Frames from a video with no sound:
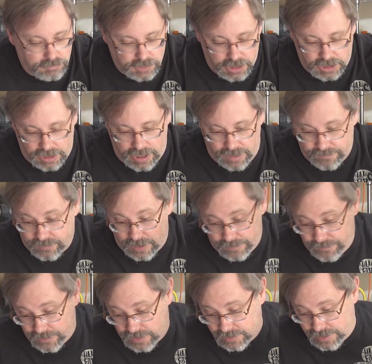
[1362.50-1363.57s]
And after I
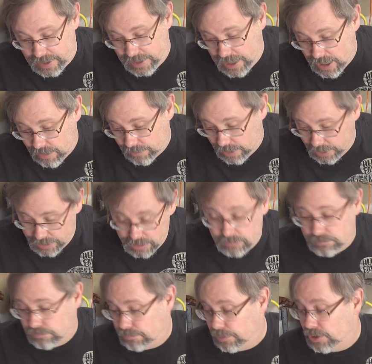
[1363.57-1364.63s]
figured that out, I
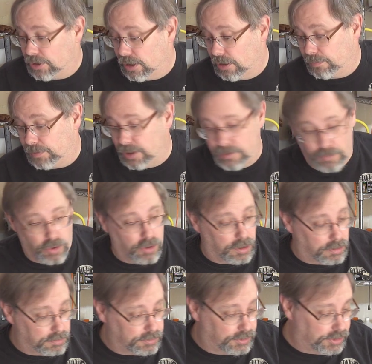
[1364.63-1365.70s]
didn't booger up
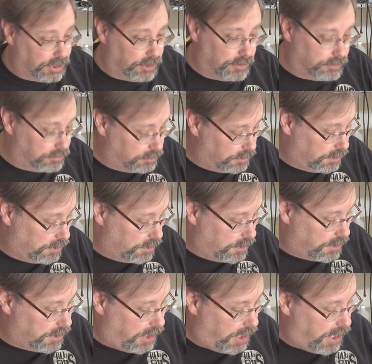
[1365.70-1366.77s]
anymore. So,
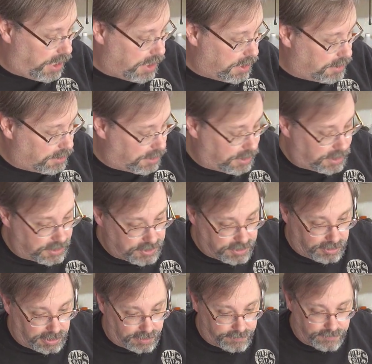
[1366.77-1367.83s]
yay. And I
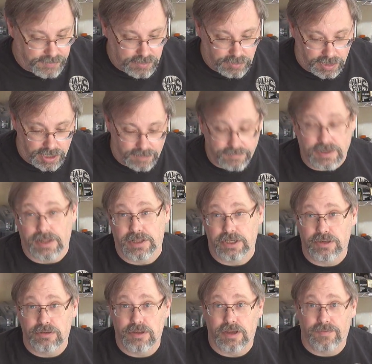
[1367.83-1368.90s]
still have a few left. Now, they
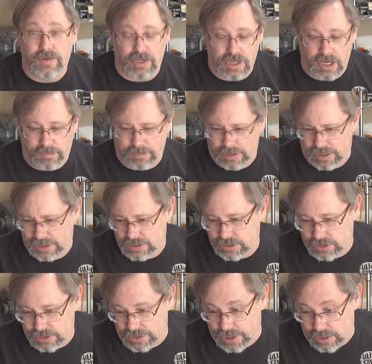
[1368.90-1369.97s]
do give you a couple of
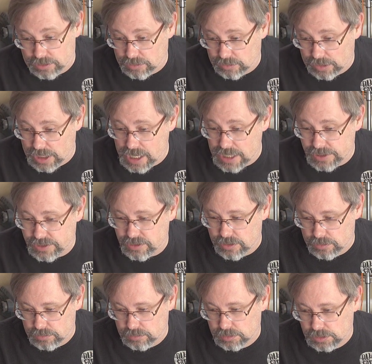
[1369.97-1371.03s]
extra, not a whole lot,
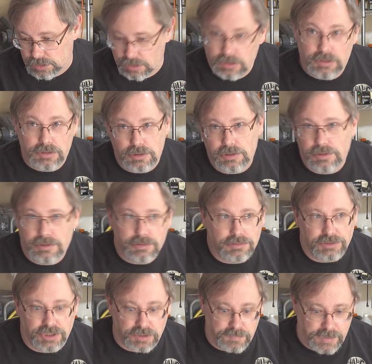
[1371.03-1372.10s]
so
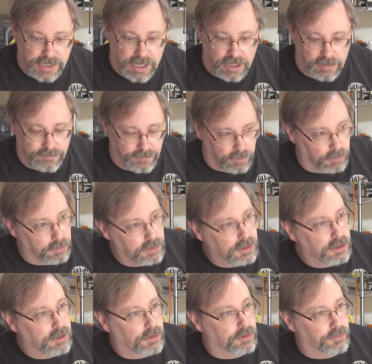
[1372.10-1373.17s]
just be careful
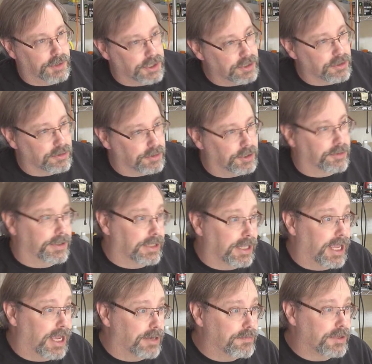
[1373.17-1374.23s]
when you're doing
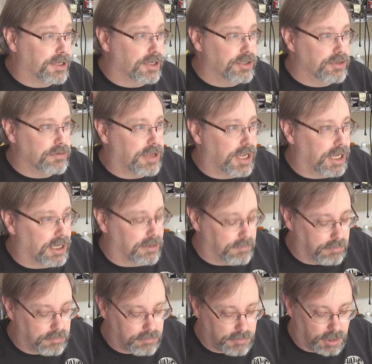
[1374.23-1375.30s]
that because you
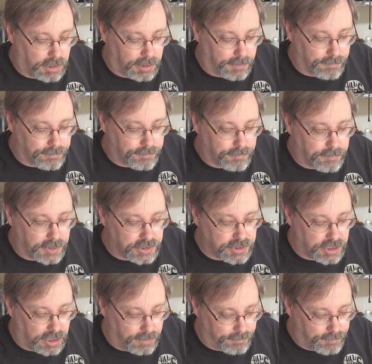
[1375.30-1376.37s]
can mess
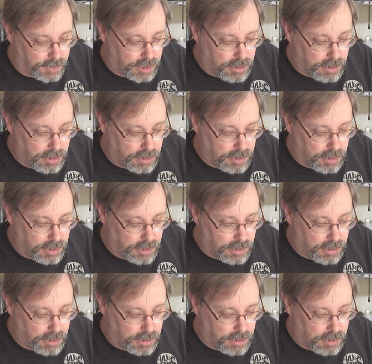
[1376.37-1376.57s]
it up.